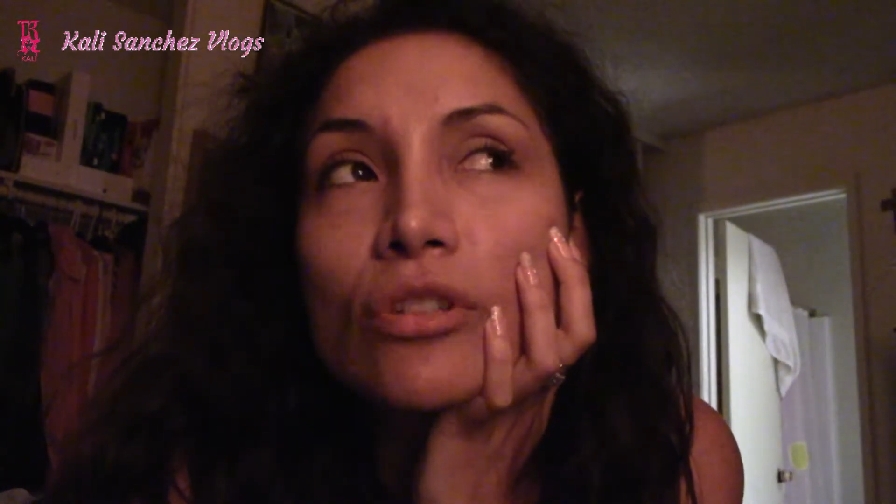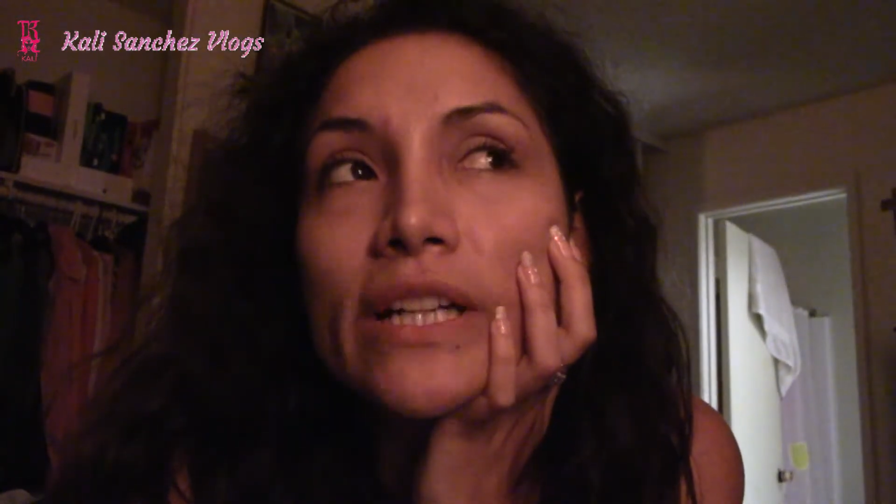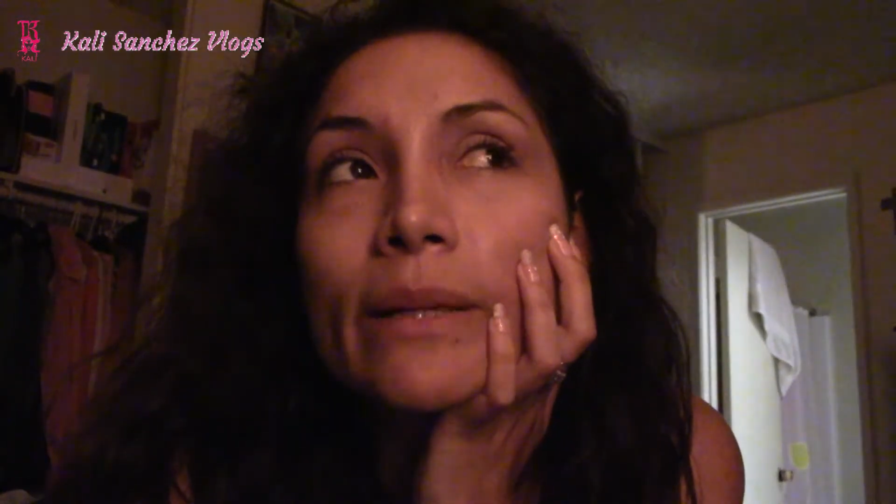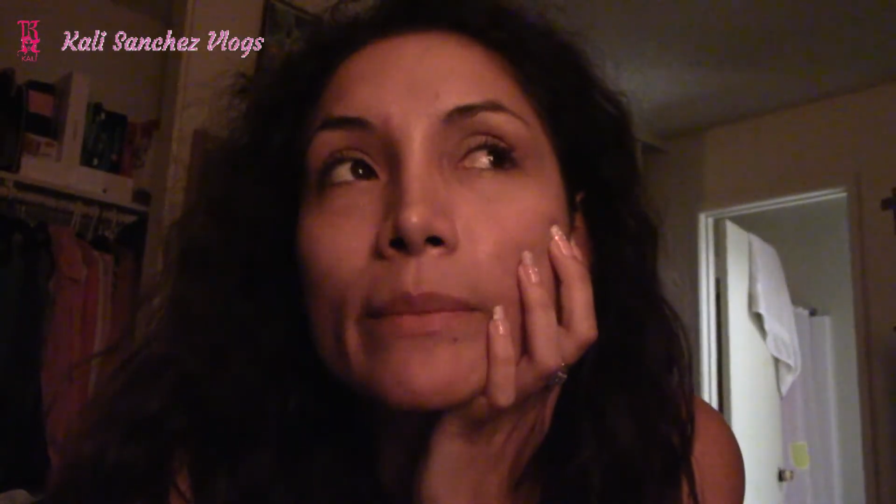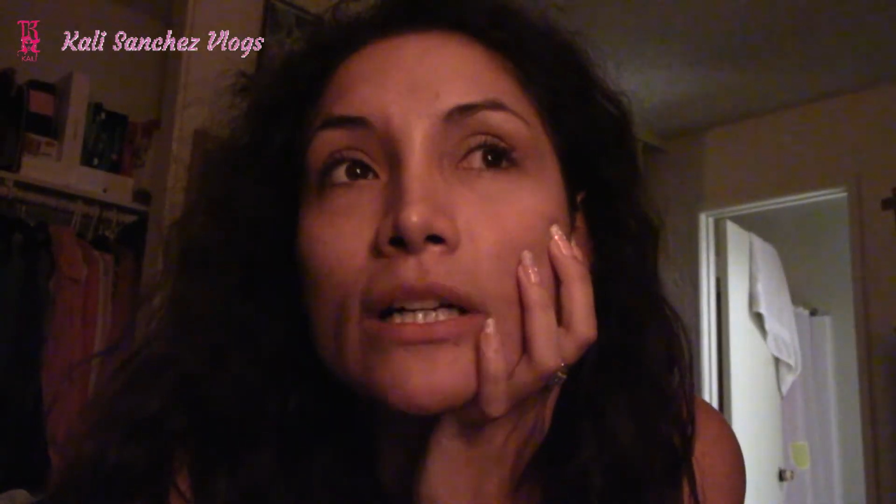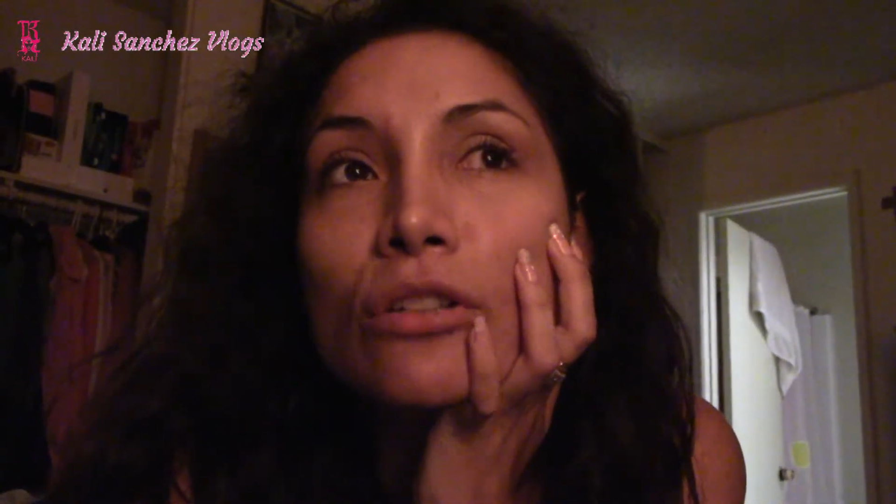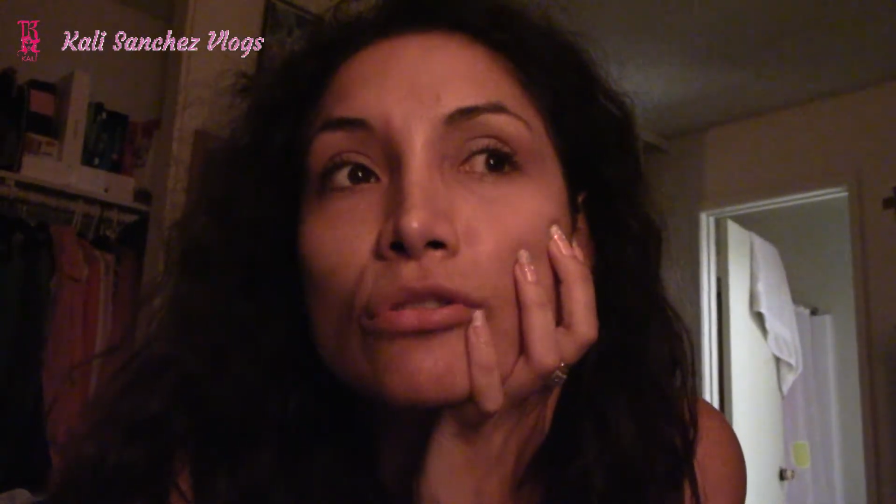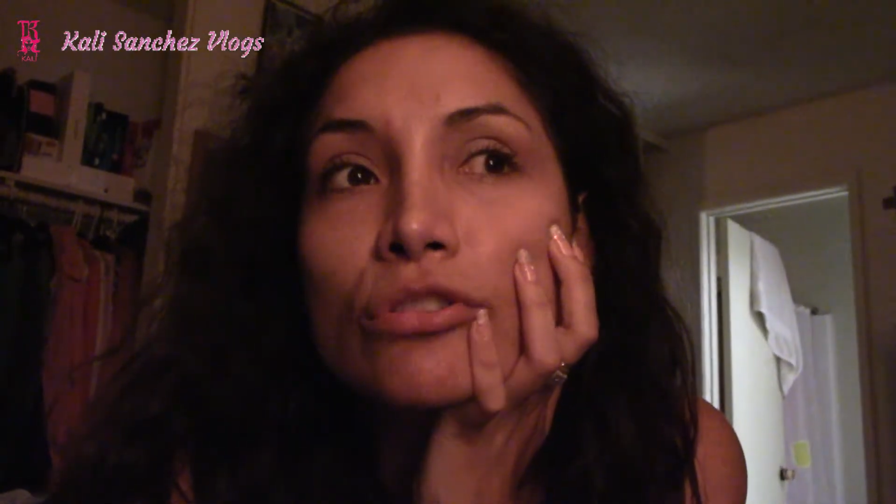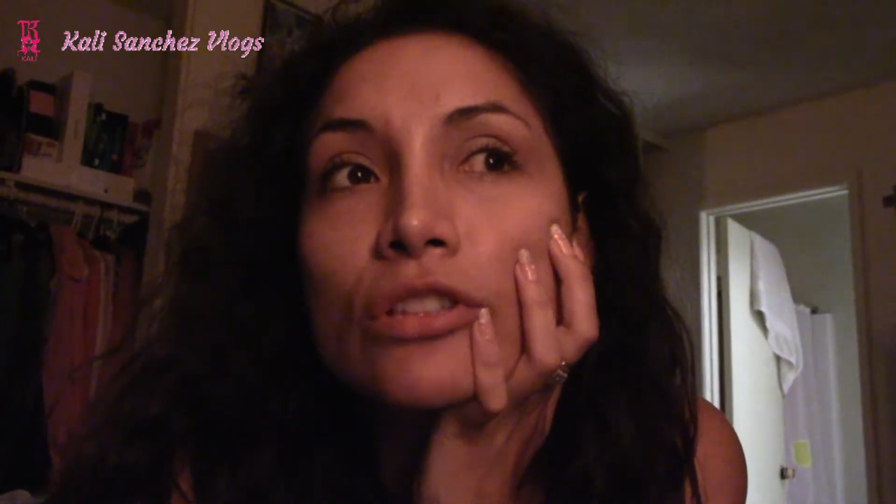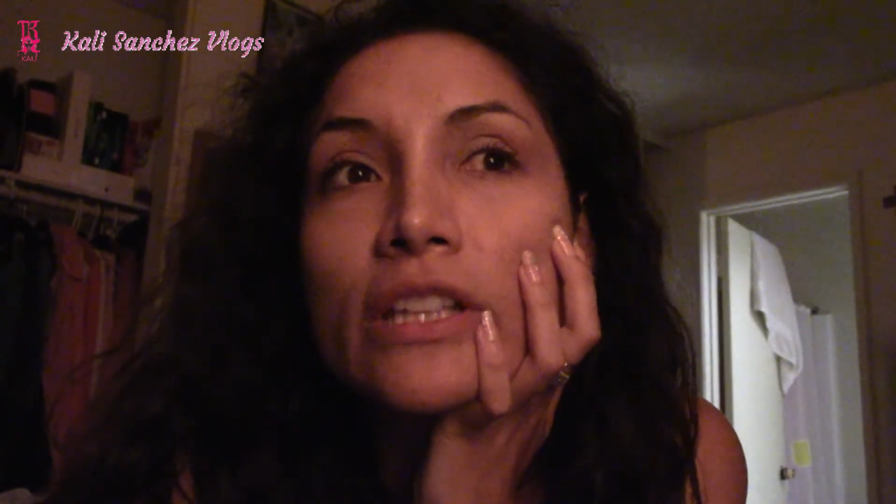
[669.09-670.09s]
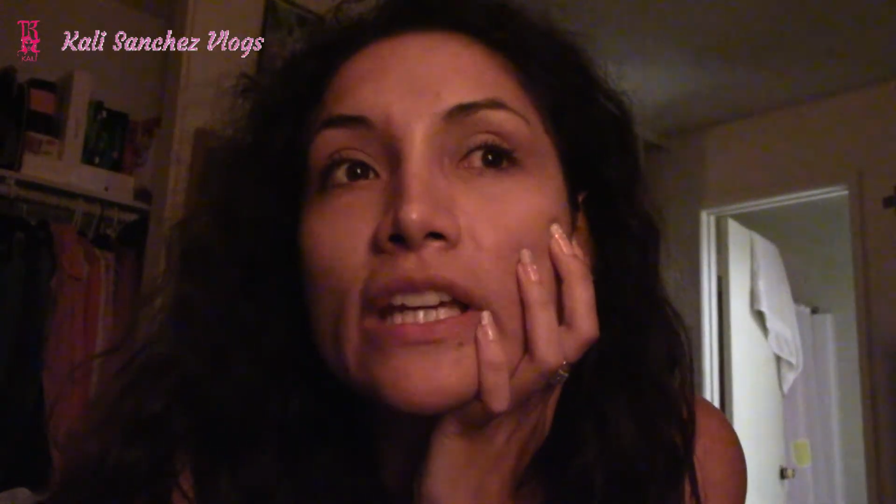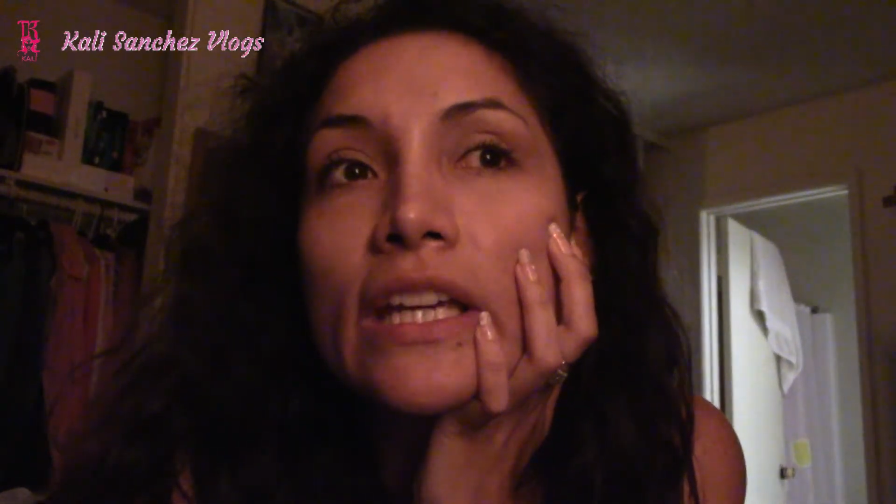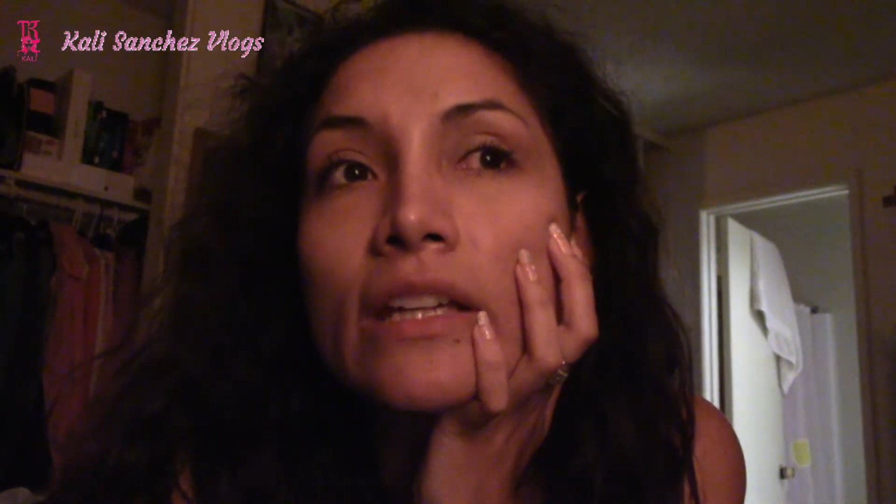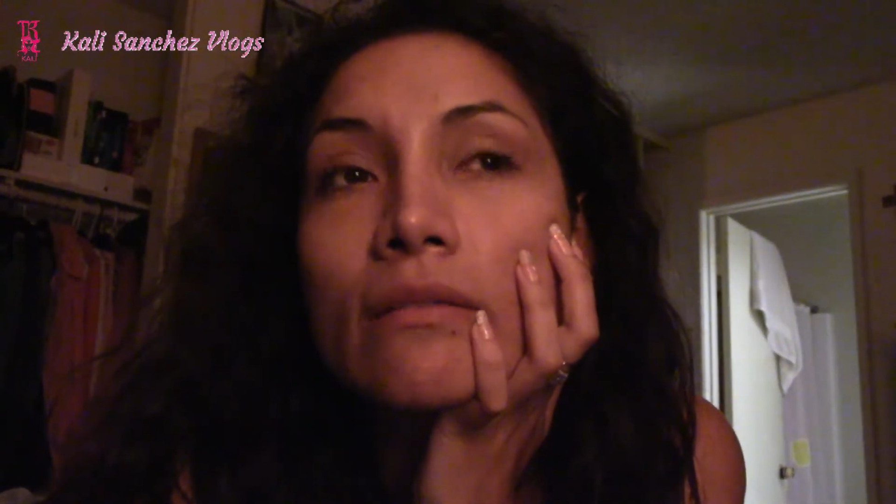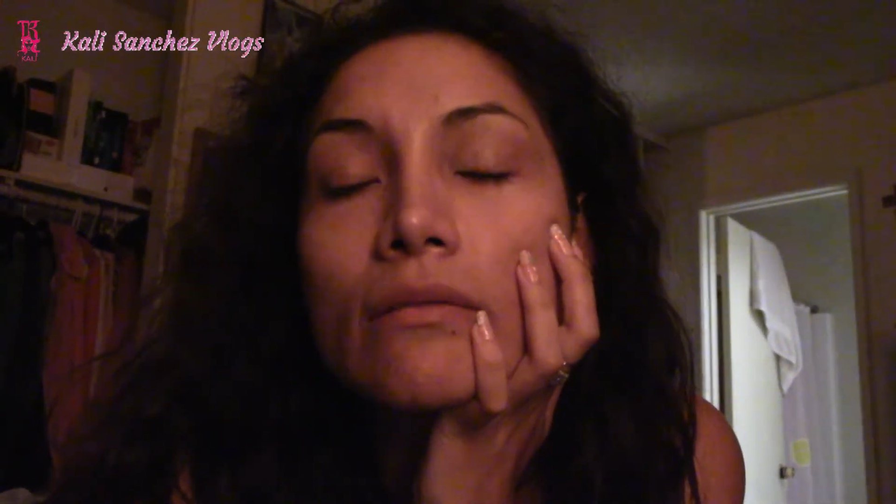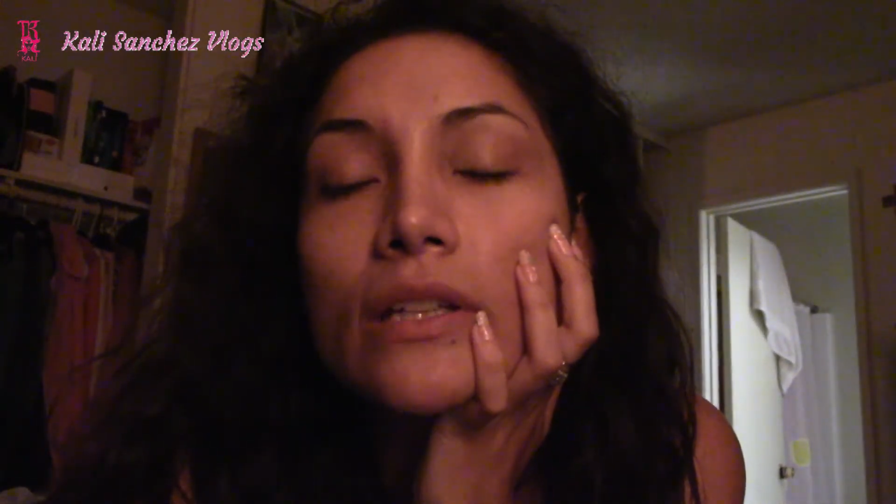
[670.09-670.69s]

try them out today